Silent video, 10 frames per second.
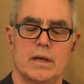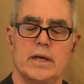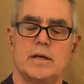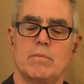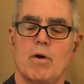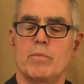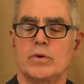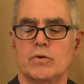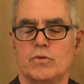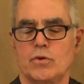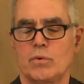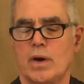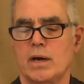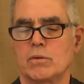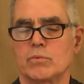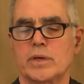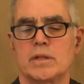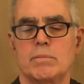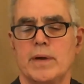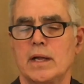In a moment or two, I will ring
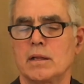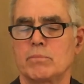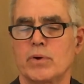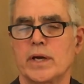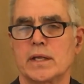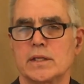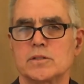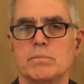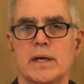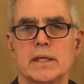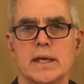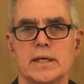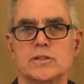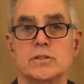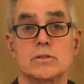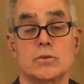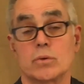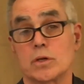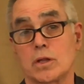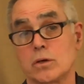the bell, bringing this meditation to a
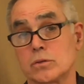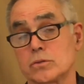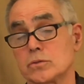close.